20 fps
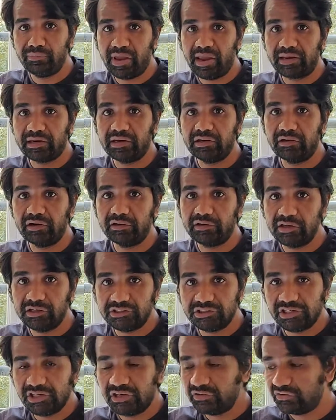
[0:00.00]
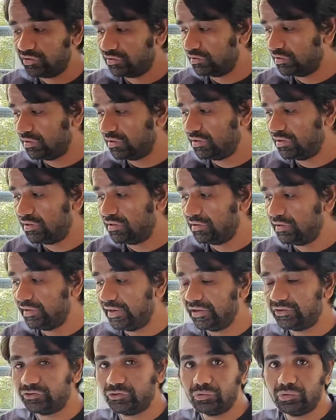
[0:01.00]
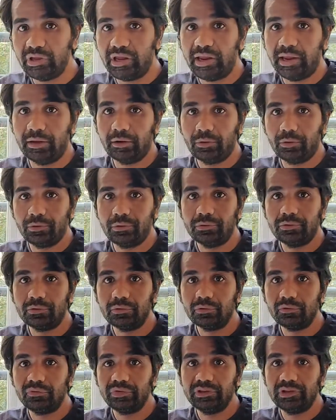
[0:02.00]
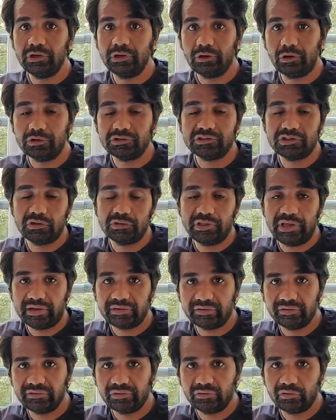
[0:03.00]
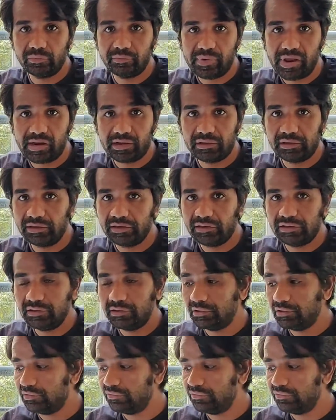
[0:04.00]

the magnet are touching each other next to the arrow with the north-south axis of the magnet